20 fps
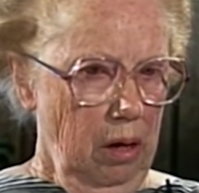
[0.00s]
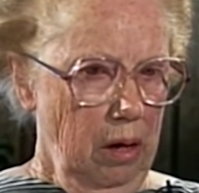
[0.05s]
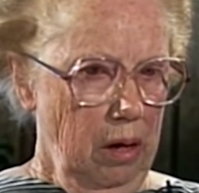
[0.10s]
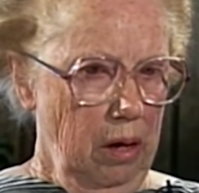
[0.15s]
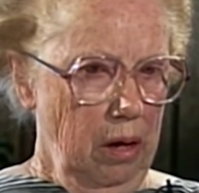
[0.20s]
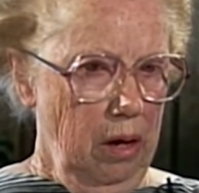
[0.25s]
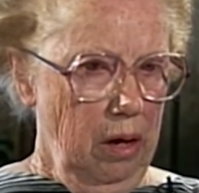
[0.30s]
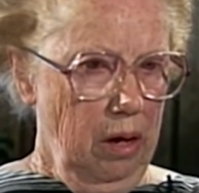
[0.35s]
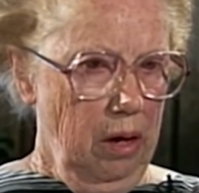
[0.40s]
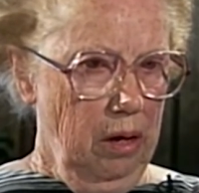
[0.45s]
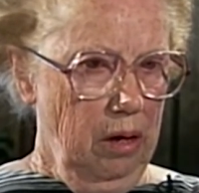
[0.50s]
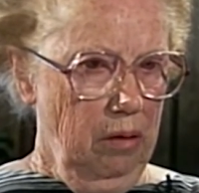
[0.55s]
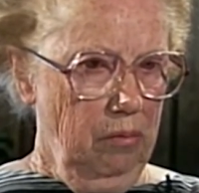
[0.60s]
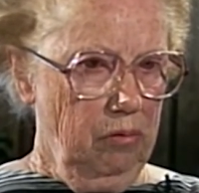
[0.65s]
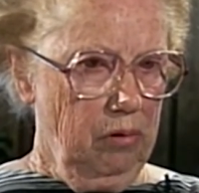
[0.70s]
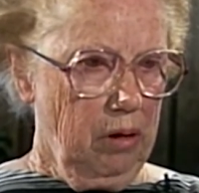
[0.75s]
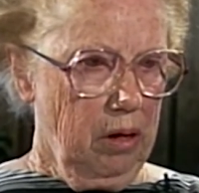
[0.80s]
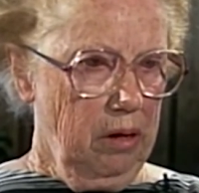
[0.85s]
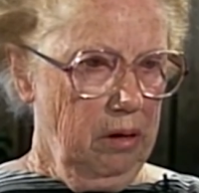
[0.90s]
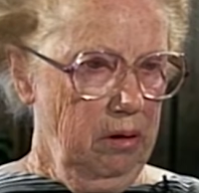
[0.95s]
And it
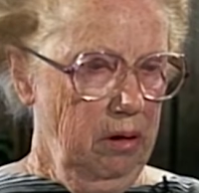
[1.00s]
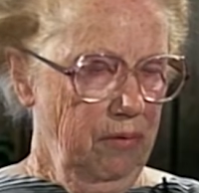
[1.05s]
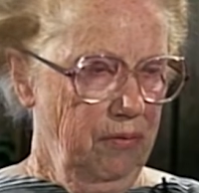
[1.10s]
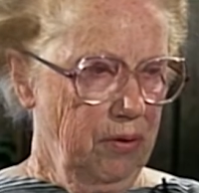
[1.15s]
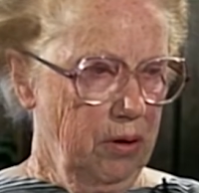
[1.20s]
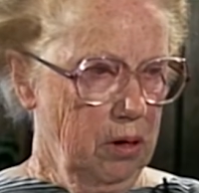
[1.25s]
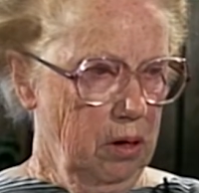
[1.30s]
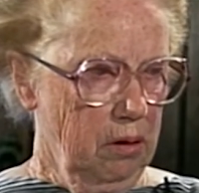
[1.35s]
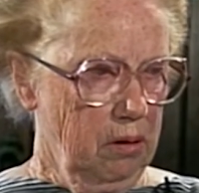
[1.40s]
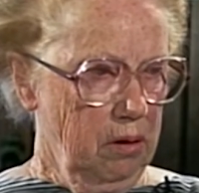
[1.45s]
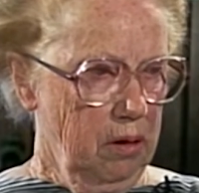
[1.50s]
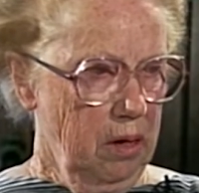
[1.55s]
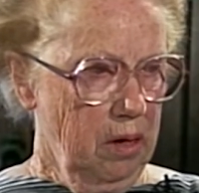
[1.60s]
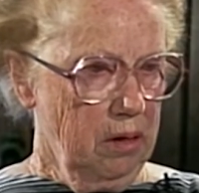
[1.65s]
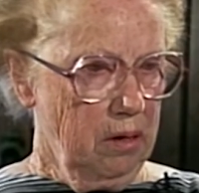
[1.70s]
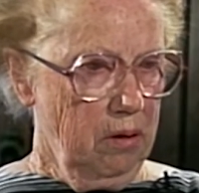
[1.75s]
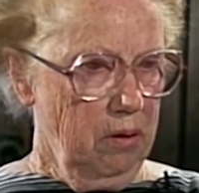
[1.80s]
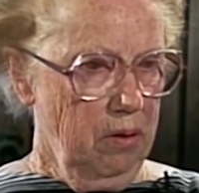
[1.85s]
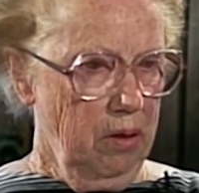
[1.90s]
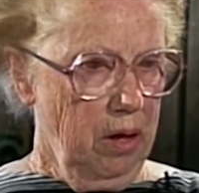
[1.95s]
was kind of difficult to
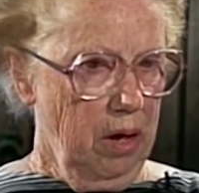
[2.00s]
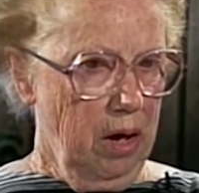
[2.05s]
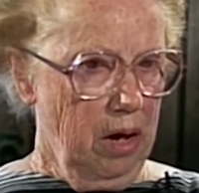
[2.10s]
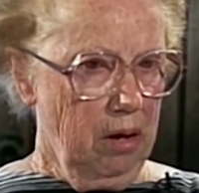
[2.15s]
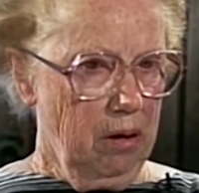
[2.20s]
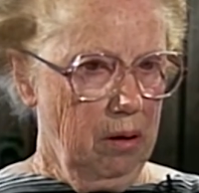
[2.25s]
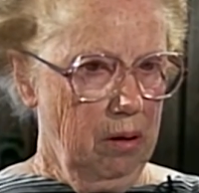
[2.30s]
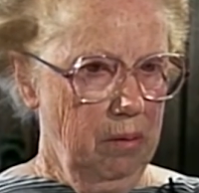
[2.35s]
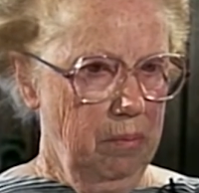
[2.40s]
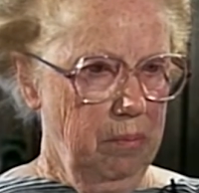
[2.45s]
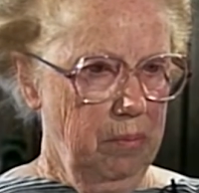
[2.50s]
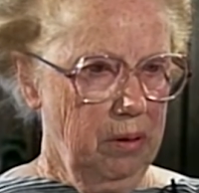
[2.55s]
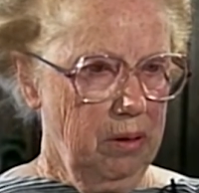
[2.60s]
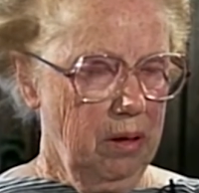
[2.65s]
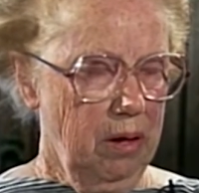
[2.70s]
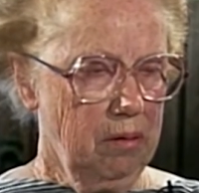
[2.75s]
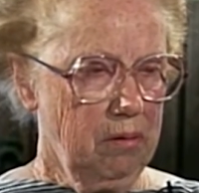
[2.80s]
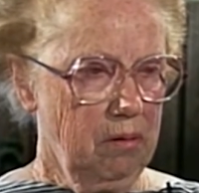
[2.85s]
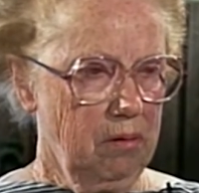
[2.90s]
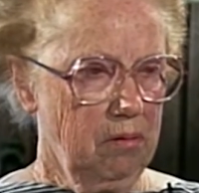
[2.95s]
get to that. But
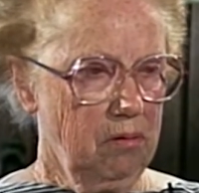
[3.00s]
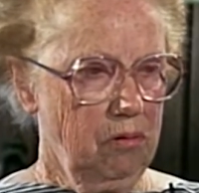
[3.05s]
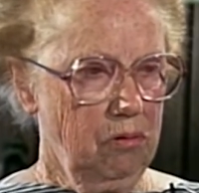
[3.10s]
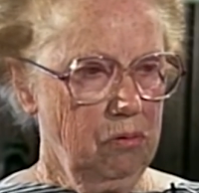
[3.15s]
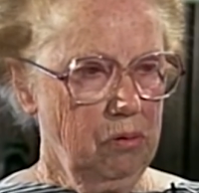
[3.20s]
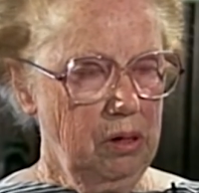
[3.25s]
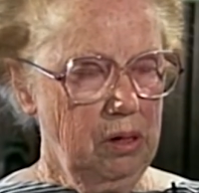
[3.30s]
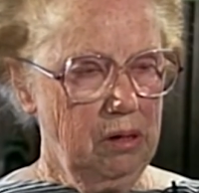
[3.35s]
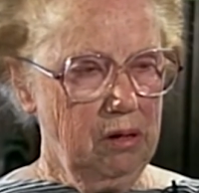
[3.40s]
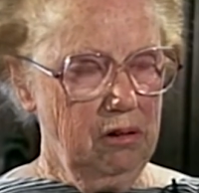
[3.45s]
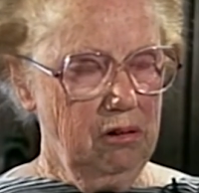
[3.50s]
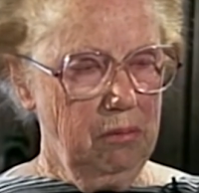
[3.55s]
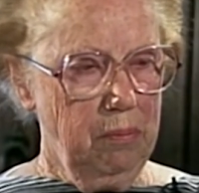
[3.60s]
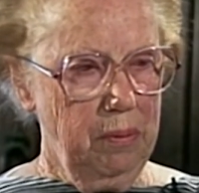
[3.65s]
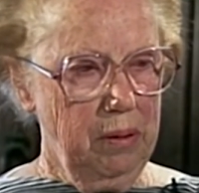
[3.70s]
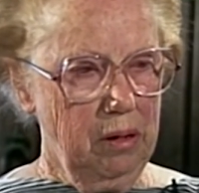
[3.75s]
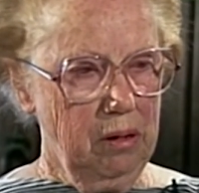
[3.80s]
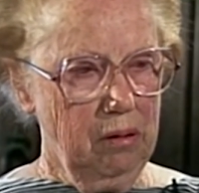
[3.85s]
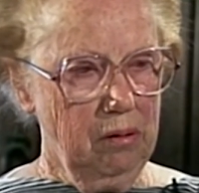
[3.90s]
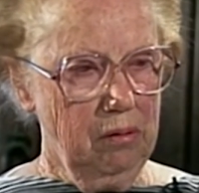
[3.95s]
that street has
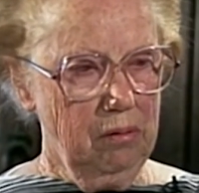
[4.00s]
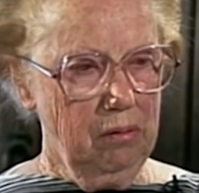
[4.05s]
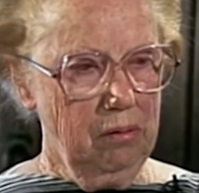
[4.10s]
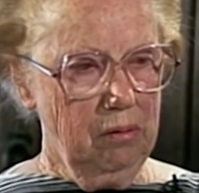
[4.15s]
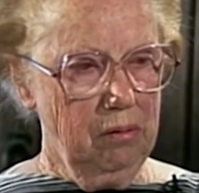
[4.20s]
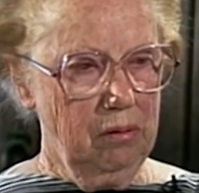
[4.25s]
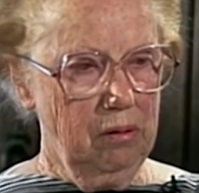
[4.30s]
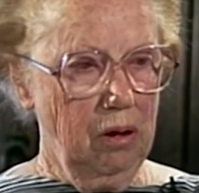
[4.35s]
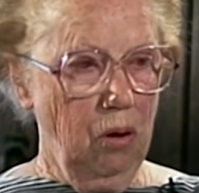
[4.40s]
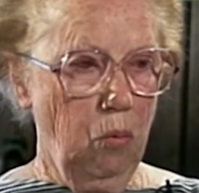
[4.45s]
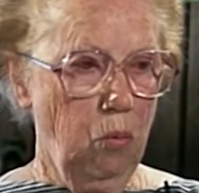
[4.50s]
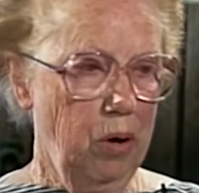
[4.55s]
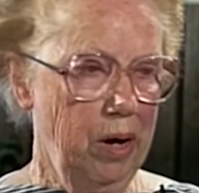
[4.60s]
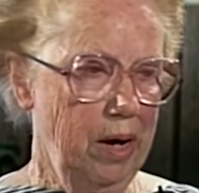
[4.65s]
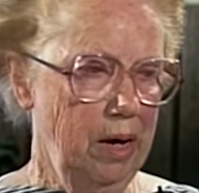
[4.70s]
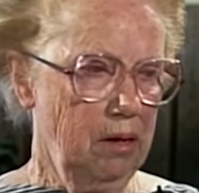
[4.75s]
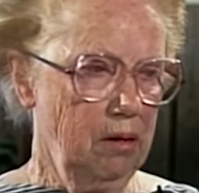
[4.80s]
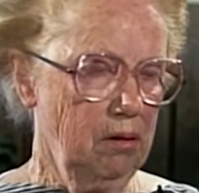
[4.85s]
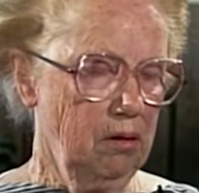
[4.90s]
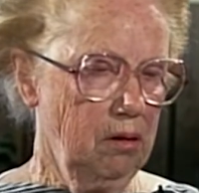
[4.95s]
been
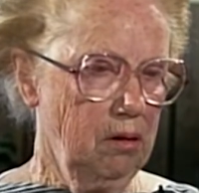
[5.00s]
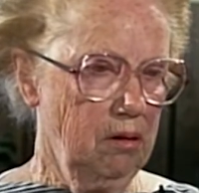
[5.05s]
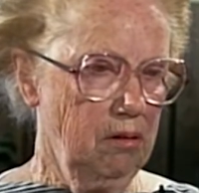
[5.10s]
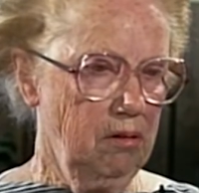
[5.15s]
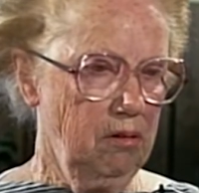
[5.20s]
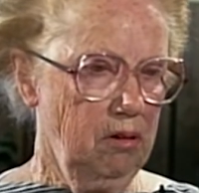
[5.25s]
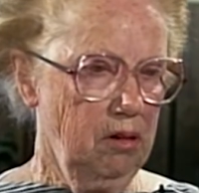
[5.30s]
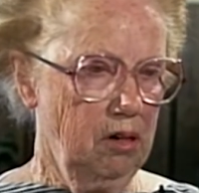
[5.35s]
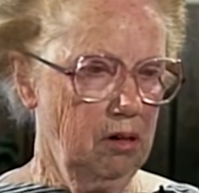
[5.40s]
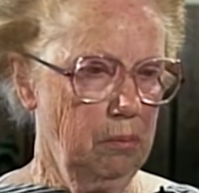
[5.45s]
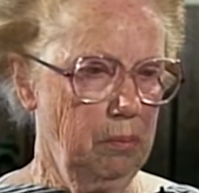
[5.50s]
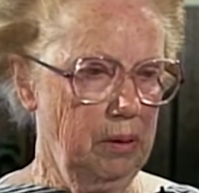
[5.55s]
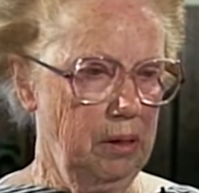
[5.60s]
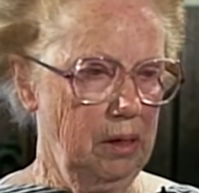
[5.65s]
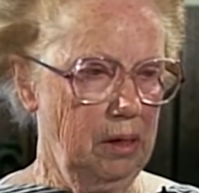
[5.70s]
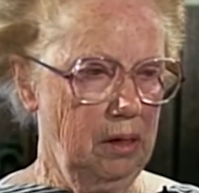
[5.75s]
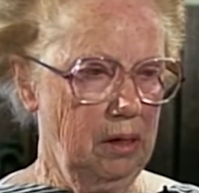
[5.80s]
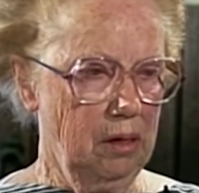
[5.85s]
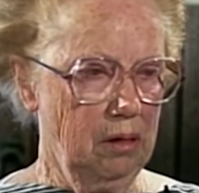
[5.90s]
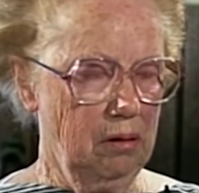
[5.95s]
widened
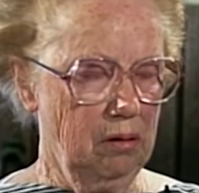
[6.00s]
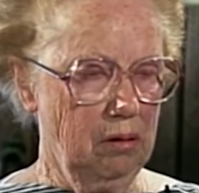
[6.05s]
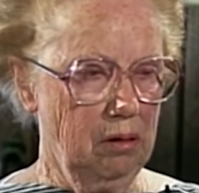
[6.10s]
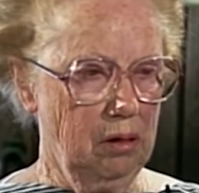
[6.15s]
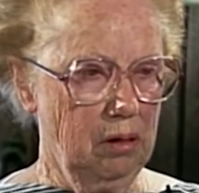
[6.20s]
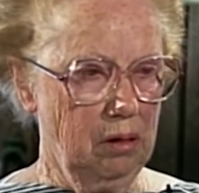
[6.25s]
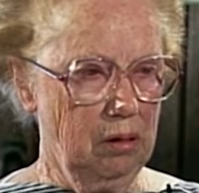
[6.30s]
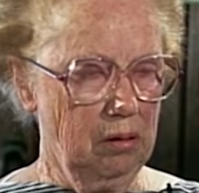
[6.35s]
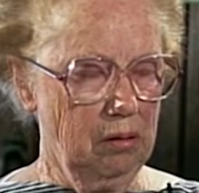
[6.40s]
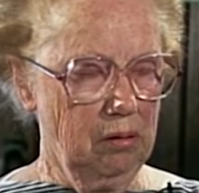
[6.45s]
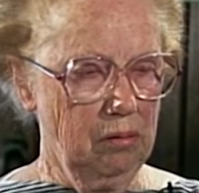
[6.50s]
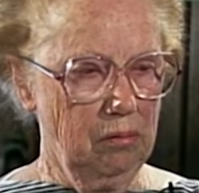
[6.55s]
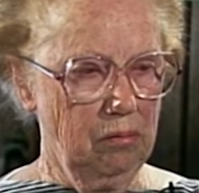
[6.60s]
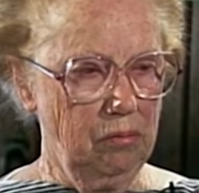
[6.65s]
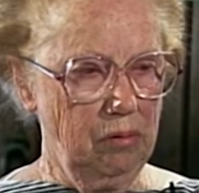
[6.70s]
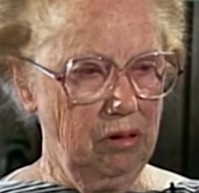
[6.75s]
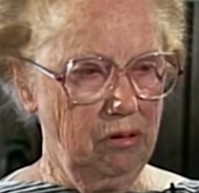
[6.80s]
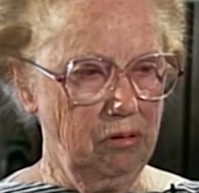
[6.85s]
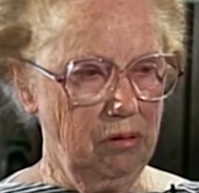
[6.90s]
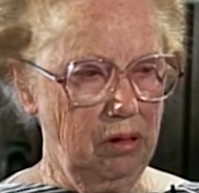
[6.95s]
considerably in
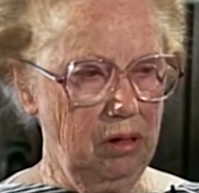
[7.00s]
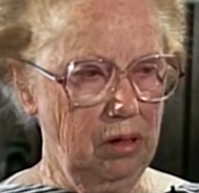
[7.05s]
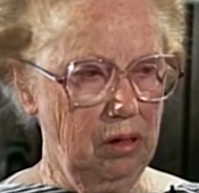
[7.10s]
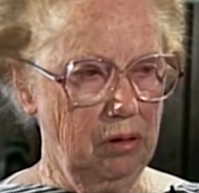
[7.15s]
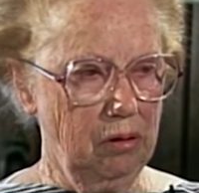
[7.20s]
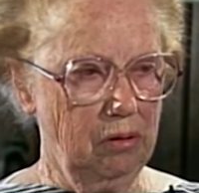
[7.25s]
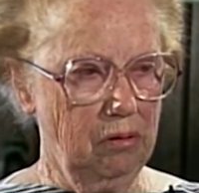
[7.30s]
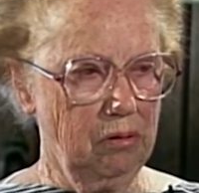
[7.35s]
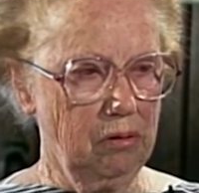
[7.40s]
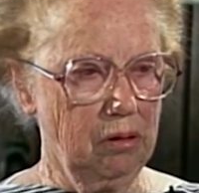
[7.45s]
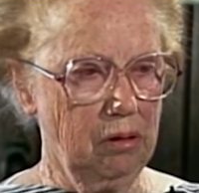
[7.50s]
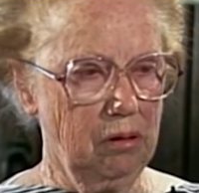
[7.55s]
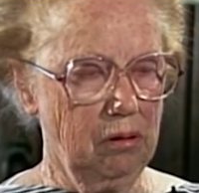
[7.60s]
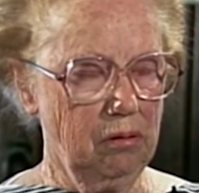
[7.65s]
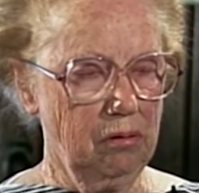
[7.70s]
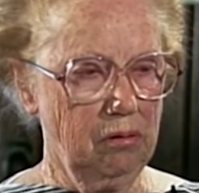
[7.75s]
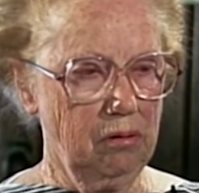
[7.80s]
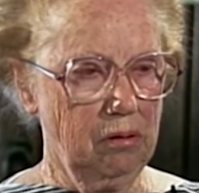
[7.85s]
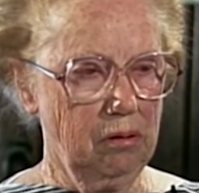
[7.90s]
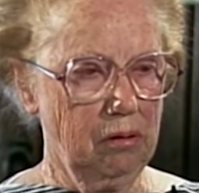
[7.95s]
recent years
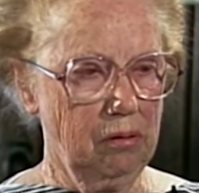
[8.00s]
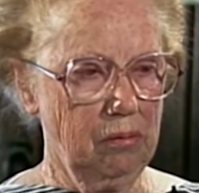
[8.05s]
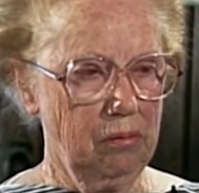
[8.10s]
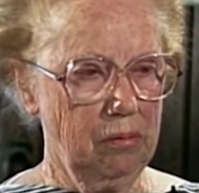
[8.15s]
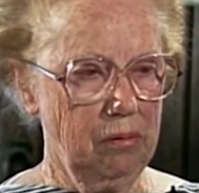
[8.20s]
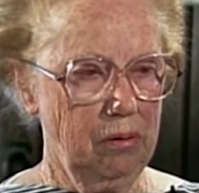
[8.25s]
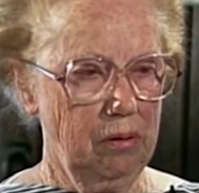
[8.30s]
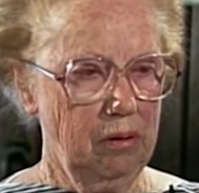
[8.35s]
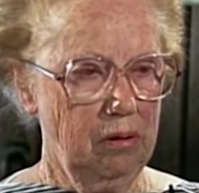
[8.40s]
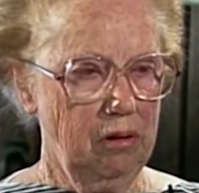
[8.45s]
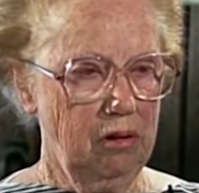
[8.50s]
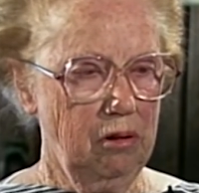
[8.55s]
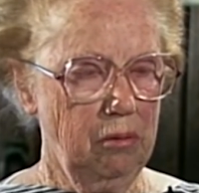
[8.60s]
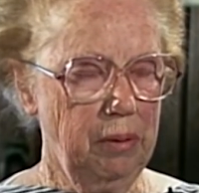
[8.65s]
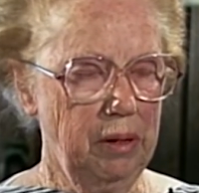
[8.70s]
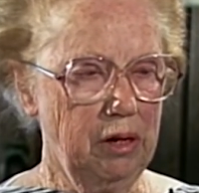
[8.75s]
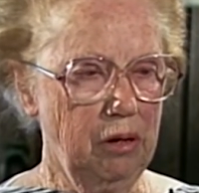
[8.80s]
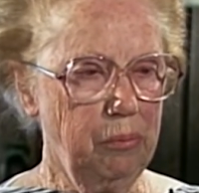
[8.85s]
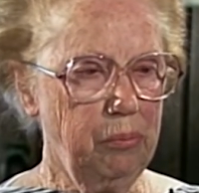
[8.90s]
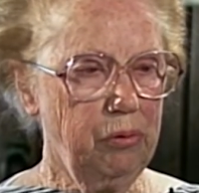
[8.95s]
and
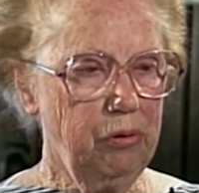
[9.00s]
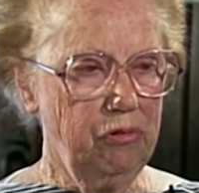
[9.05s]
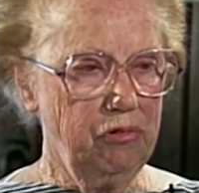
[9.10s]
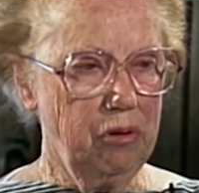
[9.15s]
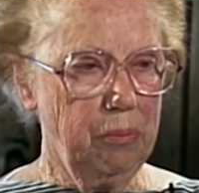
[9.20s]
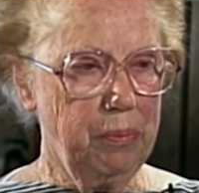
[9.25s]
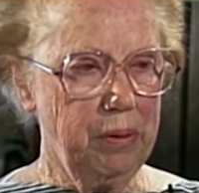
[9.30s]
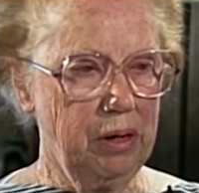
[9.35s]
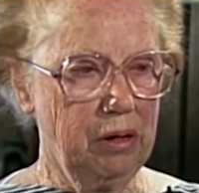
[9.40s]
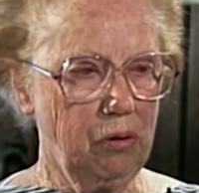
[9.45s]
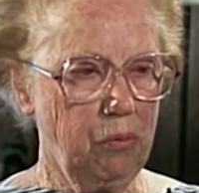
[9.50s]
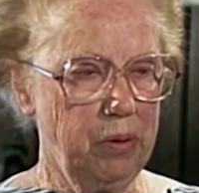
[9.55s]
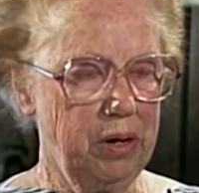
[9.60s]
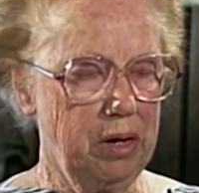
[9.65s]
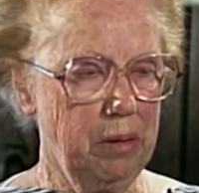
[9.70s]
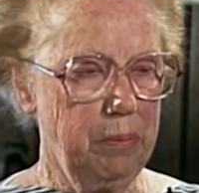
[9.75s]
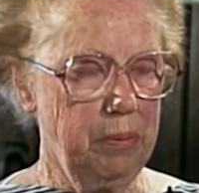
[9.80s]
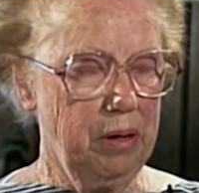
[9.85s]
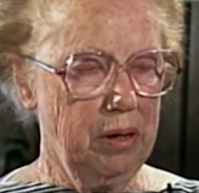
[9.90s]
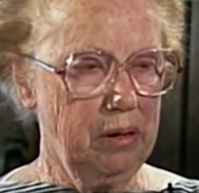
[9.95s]
been improved upon quite
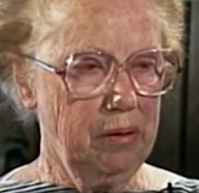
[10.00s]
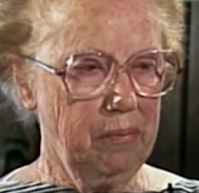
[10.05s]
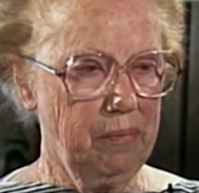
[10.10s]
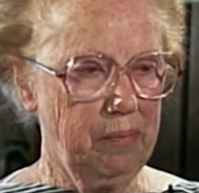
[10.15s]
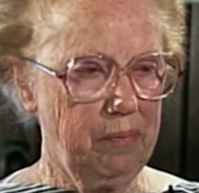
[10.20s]
a bit.